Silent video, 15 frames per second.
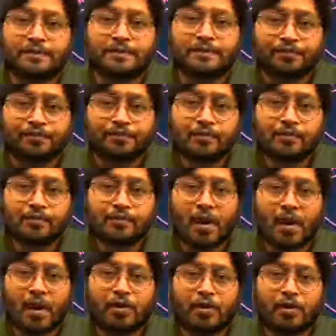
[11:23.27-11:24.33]
dotted
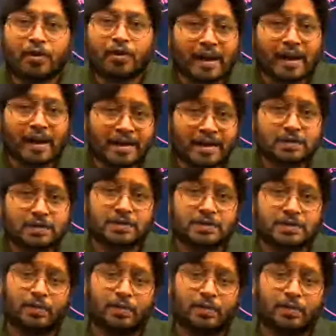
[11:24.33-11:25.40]
lines, then probably we'll
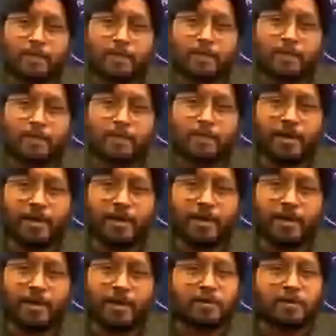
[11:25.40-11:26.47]
be able to
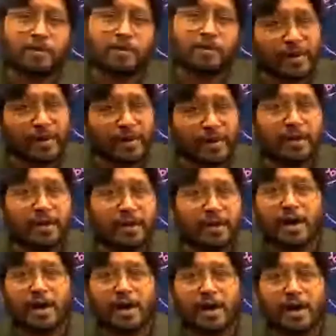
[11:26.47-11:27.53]
complete the entire
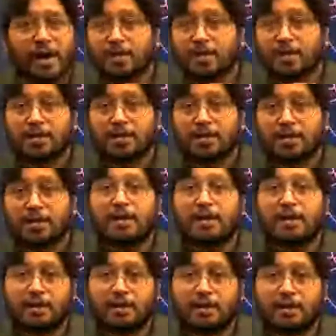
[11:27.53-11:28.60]
uh, uh,
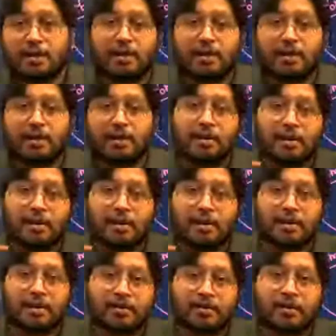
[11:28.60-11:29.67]
content, or the
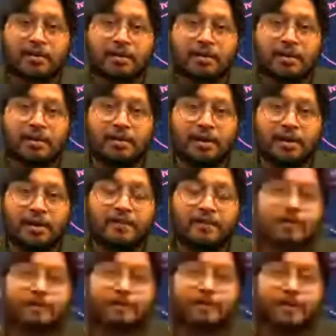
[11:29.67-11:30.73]
level
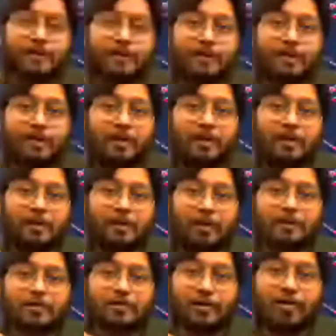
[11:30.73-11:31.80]
of knowledge required
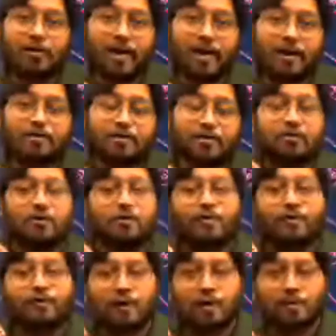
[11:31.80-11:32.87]
to perform this
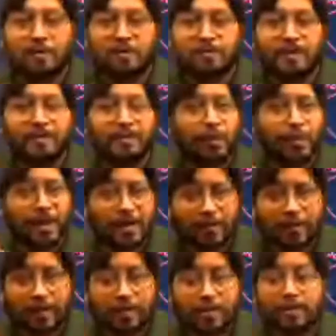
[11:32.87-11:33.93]
paper very well.
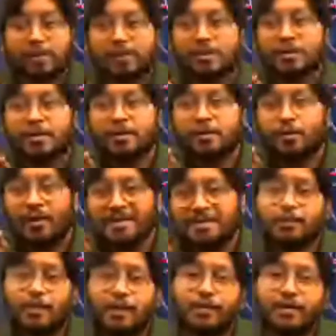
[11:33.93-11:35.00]
Best thing is that this
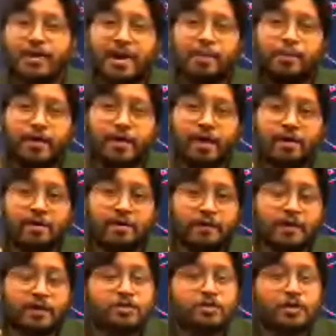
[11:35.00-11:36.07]
paper can be done in a
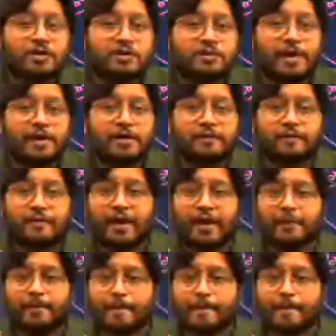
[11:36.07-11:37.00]
very short span of time.